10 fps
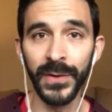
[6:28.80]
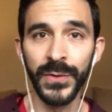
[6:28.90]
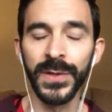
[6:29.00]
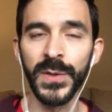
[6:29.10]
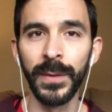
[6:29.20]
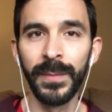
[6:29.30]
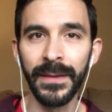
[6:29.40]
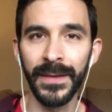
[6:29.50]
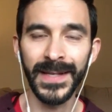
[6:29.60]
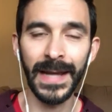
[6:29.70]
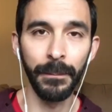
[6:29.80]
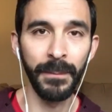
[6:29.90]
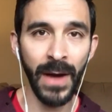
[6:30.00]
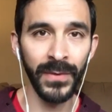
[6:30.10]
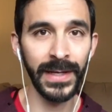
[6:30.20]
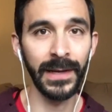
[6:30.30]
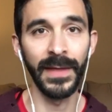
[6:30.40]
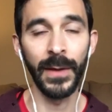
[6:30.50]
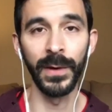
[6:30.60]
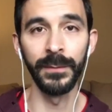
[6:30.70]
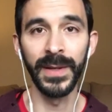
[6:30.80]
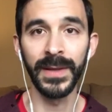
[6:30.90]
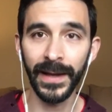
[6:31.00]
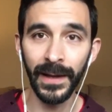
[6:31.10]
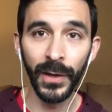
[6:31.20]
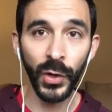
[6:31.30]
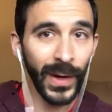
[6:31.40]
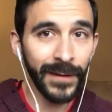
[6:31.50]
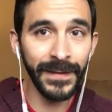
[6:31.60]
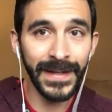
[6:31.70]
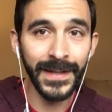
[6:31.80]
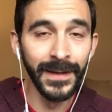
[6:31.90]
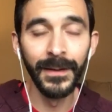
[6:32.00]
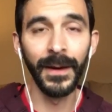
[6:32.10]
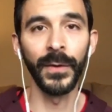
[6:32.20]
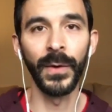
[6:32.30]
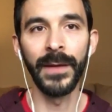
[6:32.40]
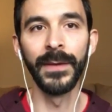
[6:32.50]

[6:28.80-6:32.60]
drills would be things like bounding. They would be like quick feet on the ground.